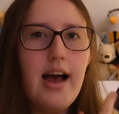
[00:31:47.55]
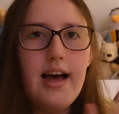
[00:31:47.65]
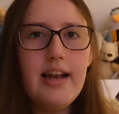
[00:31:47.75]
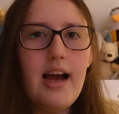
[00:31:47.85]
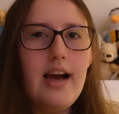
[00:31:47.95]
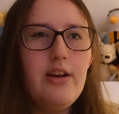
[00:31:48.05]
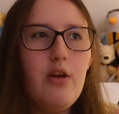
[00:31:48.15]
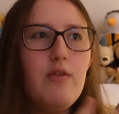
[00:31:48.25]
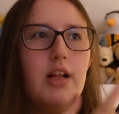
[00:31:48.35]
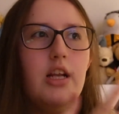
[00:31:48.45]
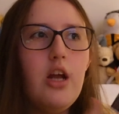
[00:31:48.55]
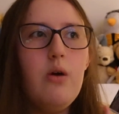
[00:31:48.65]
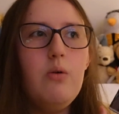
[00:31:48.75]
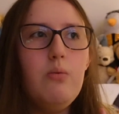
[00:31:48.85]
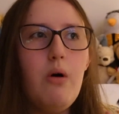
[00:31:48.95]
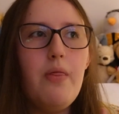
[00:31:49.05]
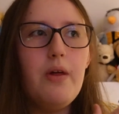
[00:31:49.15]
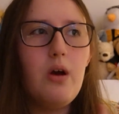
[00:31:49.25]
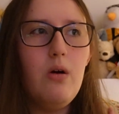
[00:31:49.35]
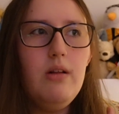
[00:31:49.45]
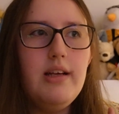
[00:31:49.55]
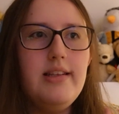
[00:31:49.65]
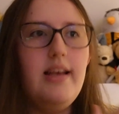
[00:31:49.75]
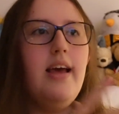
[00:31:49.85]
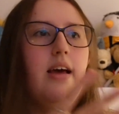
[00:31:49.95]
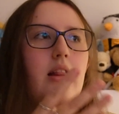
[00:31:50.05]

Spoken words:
And I don't really know what the goal is here.